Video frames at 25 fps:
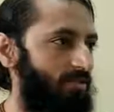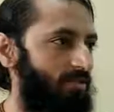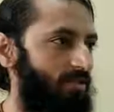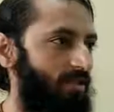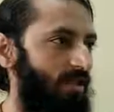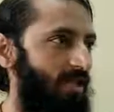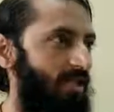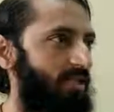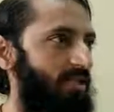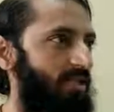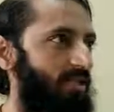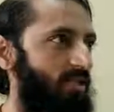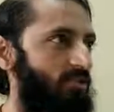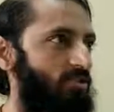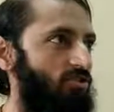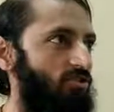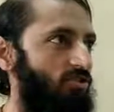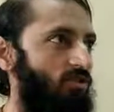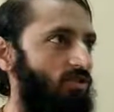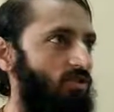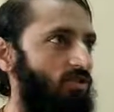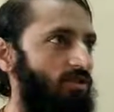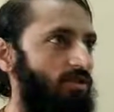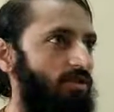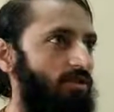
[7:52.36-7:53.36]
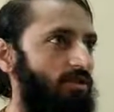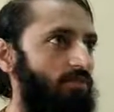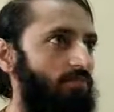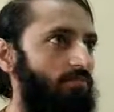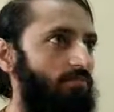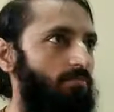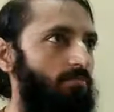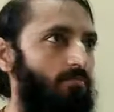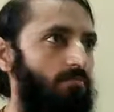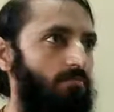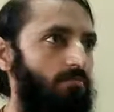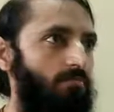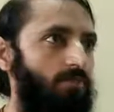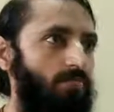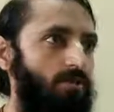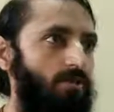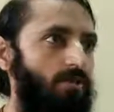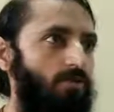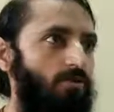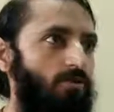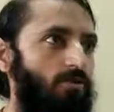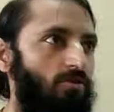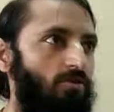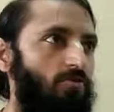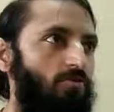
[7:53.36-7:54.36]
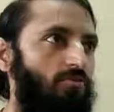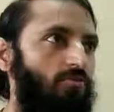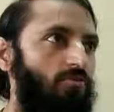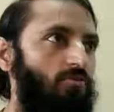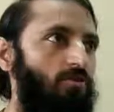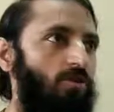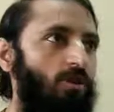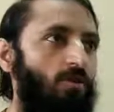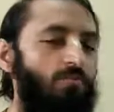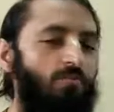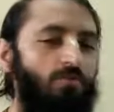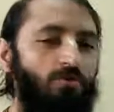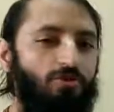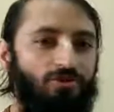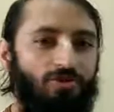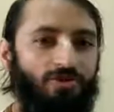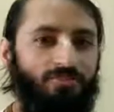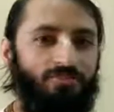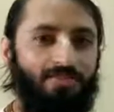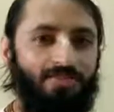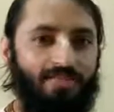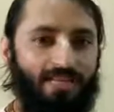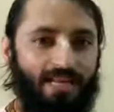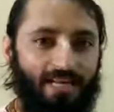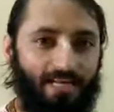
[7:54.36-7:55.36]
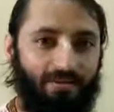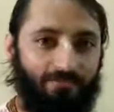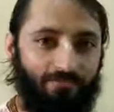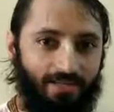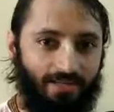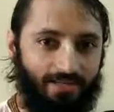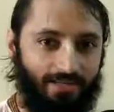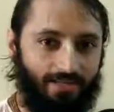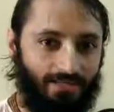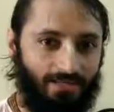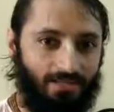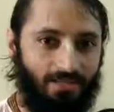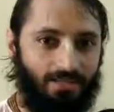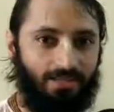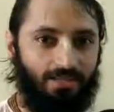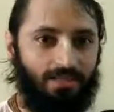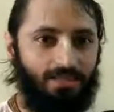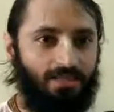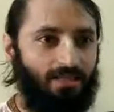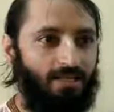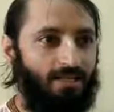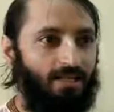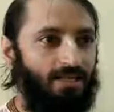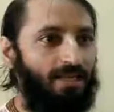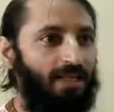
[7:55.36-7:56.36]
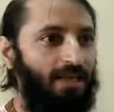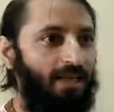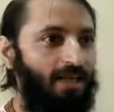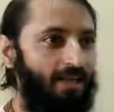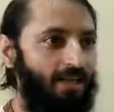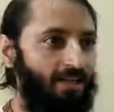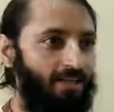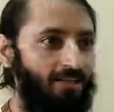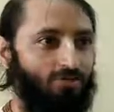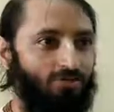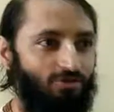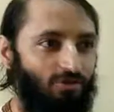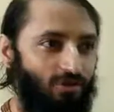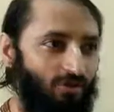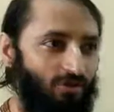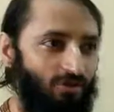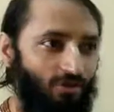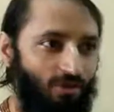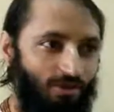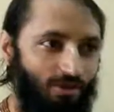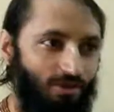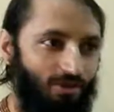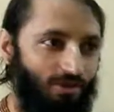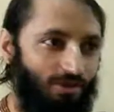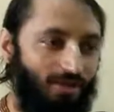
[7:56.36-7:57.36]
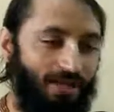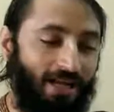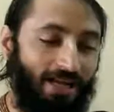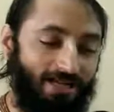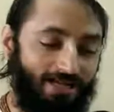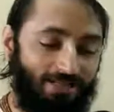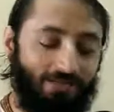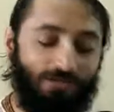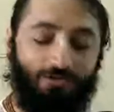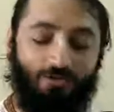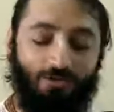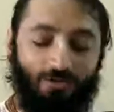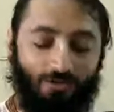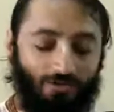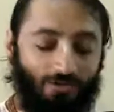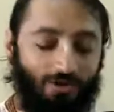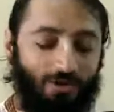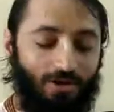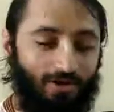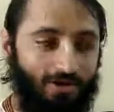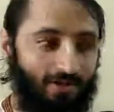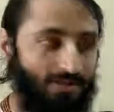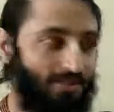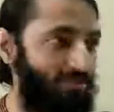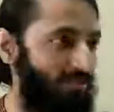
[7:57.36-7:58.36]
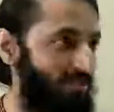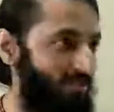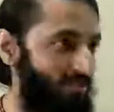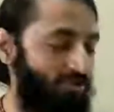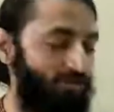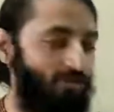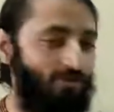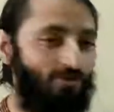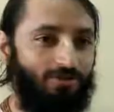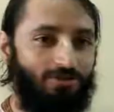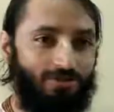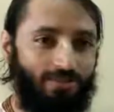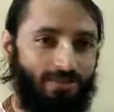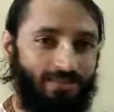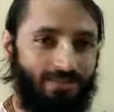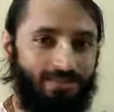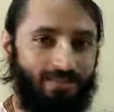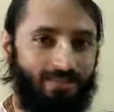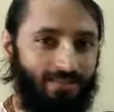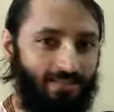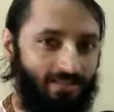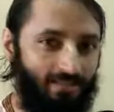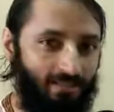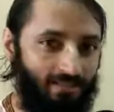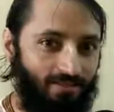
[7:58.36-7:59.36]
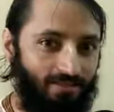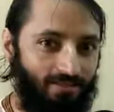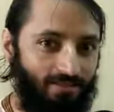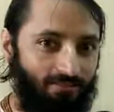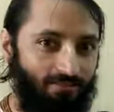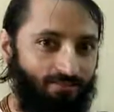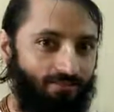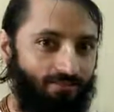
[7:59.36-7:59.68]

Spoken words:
Chanting is called the topmost of the sacrifices. And it is not called, it's called for a reason. It's not just like that.